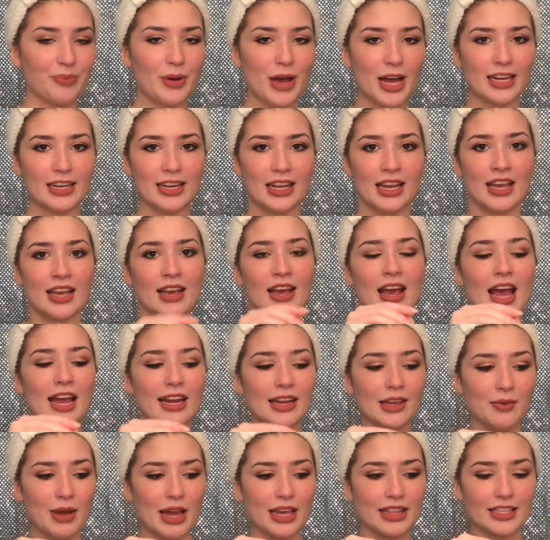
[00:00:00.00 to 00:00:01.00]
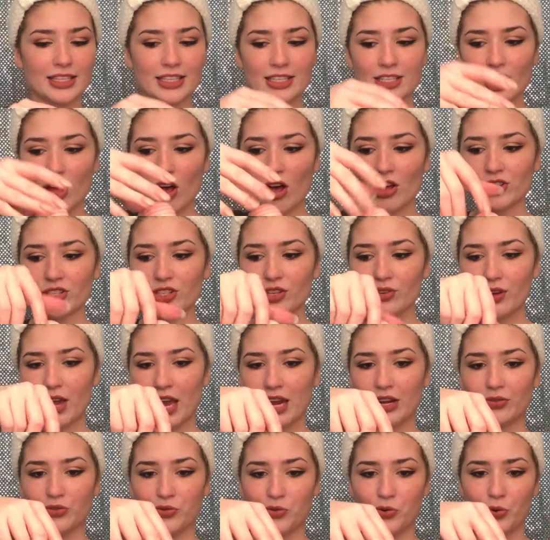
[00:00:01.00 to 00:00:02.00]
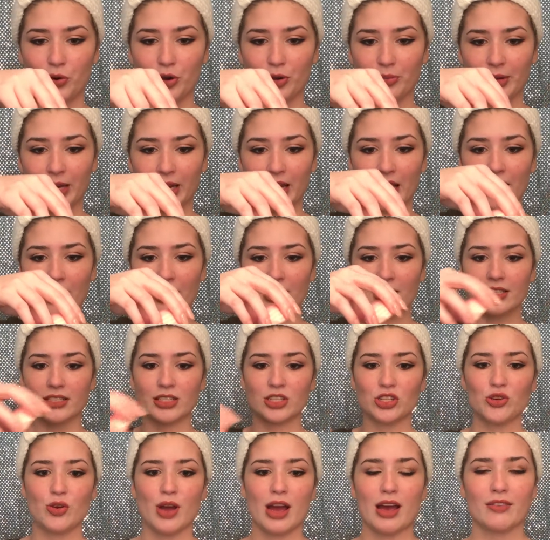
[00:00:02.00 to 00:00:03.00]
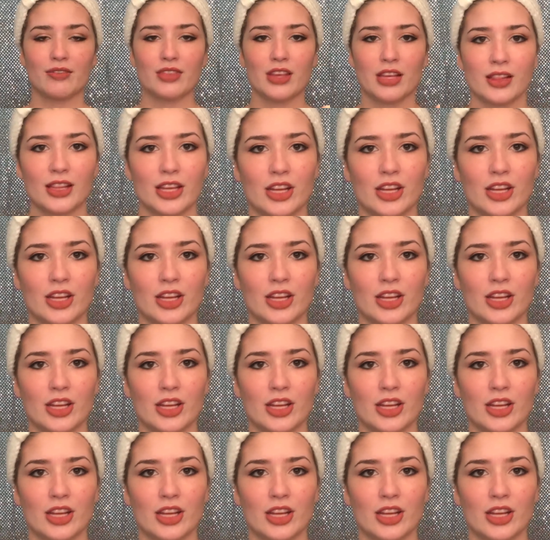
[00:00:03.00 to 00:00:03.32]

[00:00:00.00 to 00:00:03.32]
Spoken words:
But anyway, this is also kind of cool because you have the